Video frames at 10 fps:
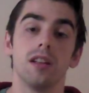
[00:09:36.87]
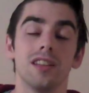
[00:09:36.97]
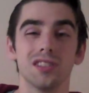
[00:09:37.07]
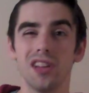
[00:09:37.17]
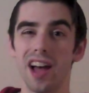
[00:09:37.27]

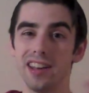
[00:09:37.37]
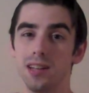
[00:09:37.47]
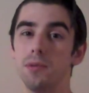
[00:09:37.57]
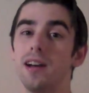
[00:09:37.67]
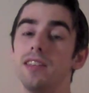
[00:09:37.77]
So the idea
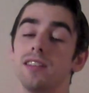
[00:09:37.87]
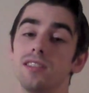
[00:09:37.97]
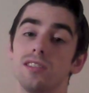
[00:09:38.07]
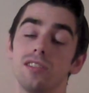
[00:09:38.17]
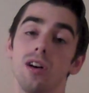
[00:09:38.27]
behind this
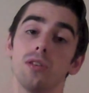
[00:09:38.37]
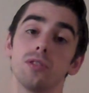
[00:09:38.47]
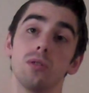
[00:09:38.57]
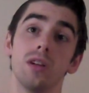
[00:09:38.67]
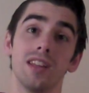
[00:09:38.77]
is to
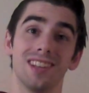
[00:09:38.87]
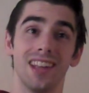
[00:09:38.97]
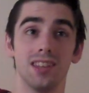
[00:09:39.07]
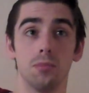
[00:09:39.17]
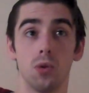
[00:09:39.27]
also to
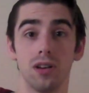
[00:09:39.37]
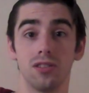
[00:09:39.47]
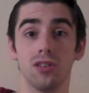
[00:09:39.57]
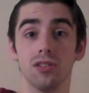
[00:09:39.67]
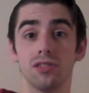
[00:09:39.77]
get the more
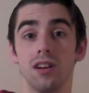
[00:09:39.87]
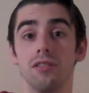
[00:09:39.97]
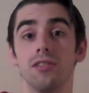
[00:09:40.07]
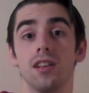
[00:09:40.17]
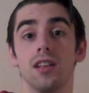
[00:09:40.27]
internal stuff